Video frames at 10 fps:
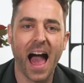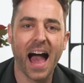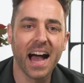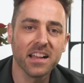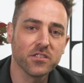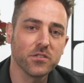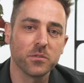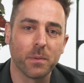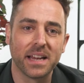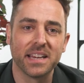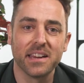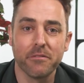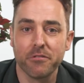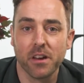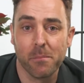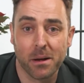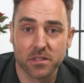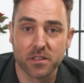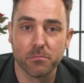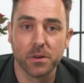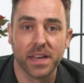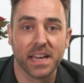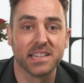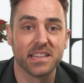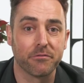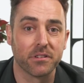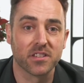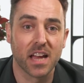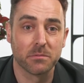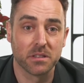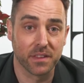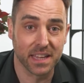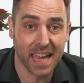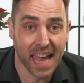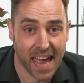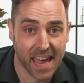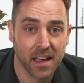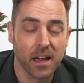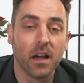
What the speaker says: As you spend different amounts of money at different times of the year,